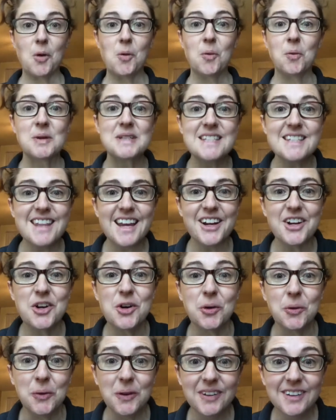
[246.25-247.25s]
Wasn't that
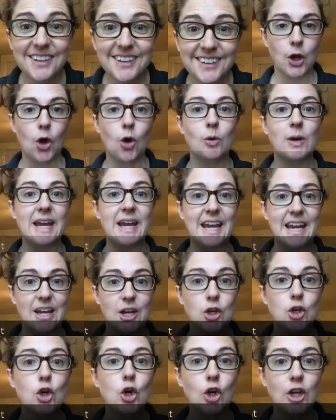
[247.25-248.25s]
cool? Okay,
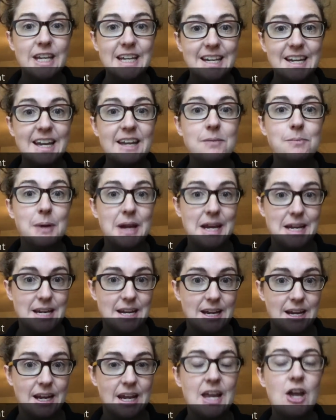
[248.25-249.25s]
cooking and
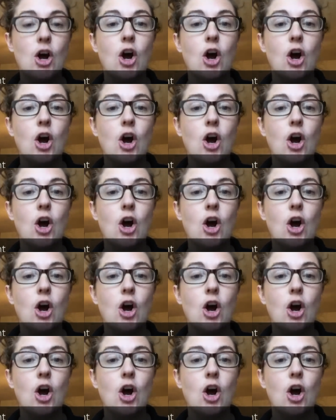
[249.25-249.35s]
baking